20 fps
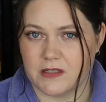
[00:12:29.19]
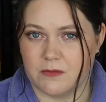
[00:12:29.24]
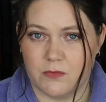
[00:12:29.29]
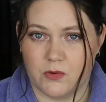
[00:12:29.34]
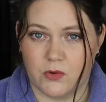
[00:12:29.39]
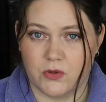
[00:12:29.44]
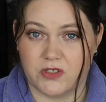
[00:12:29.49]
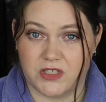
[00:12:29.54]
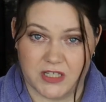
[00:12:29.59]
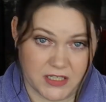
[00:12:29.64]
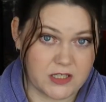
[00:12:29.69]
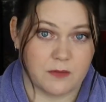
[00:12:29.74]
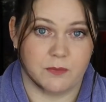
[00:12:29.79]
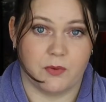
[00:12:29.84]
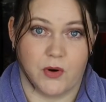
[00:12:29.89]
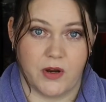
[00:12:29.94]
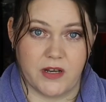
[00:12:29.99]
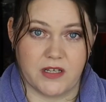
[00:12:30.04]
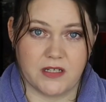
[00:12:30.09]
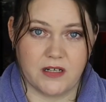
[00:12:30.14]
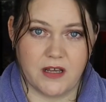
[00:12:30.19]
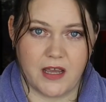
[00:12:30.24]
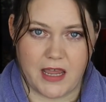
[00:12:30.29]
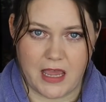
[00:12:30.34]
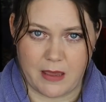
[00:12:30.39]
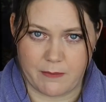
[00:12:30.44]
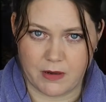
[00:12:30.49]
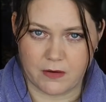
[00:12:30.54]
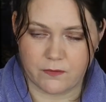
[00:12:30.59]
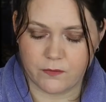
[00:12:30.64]
the more disappointed I
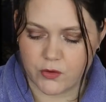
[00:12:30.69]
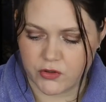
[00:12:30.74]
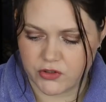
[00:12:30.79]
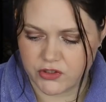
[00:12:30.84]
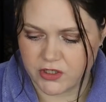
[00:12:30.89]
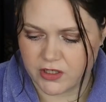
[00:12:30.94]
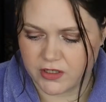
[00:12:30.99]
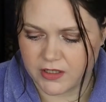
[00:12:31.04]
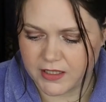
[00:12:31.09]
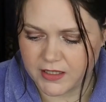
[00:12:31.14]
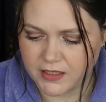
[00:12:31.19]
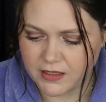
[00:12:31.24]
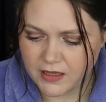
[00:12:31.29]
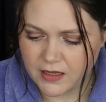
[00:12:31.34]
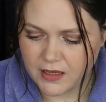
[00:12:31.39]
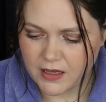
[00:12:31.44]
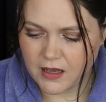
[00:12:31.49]
am, unfortunately.